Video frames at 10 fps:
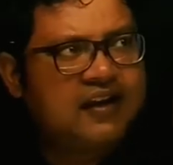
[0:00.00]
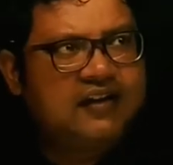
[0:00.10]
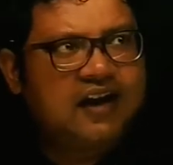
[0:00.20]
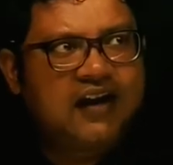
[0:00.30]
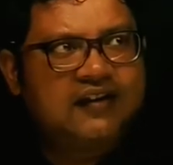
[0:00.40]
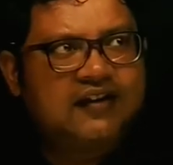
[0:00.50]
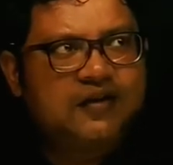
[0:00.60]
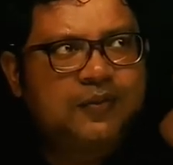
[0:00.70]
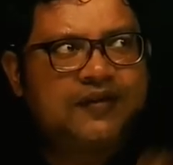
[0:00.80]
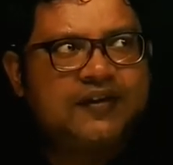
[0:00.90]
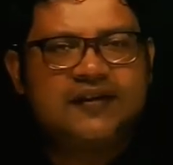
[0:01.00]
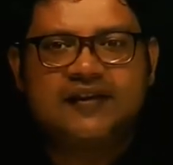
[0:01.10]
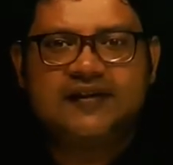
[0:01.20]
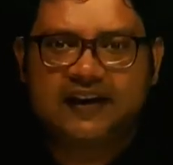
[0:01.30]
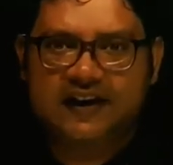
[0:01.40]
the other species
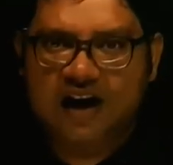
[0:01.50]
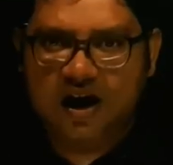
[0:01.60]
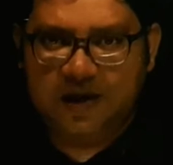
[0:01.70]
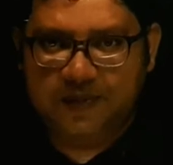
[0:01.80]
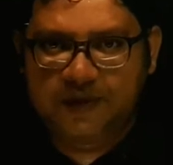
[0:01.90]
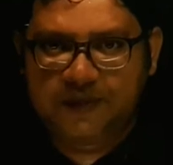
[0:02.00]
is getting harmed.